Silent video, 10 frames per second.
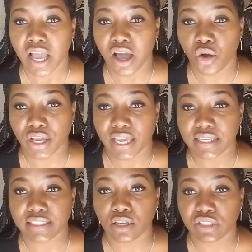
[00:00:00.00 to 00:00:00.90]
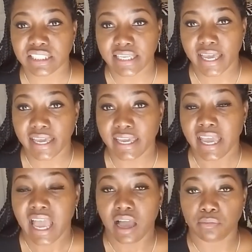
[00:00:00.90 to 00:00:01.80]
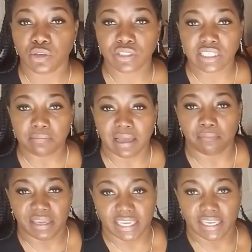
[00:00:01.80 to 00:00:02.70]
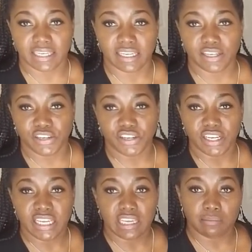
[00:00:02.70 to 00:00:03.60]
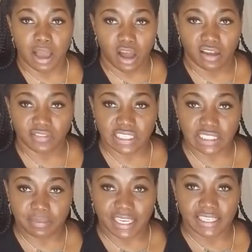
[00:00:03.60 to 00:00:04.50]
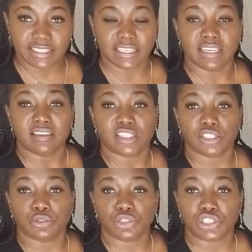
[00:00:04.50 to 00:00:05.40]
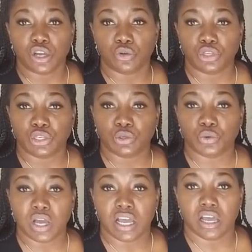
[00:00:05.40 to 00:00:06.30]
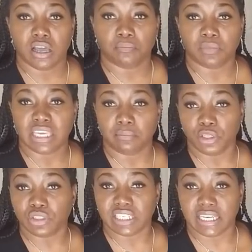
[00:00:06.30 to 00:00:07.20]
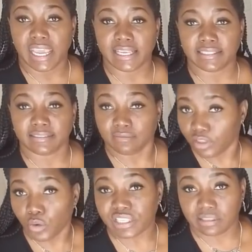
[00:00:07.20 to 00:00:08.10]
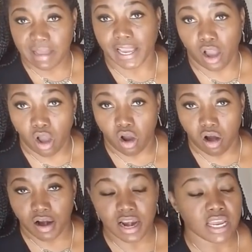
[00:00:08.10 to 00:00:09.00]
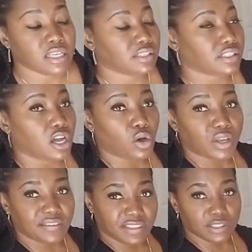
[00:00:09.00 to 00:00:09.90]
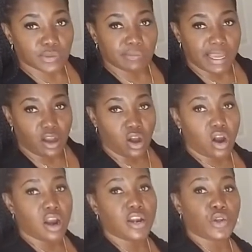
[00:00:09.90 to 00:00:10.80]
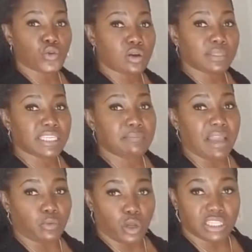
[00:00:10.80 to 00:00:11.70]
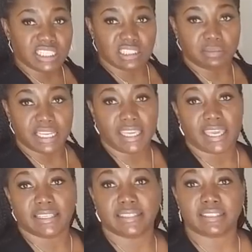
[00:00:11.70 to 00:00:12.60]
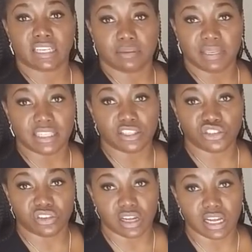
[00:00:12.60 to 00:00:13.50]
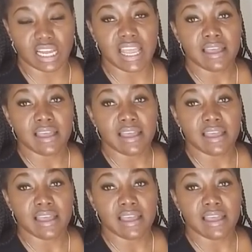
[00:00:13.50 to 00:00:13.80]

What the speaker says: Okay, so today I'm using my bed here in my office space to show you, and I'm using it as though it's my car. So if this was my car, normally my rolling display case is going to be in the trunk.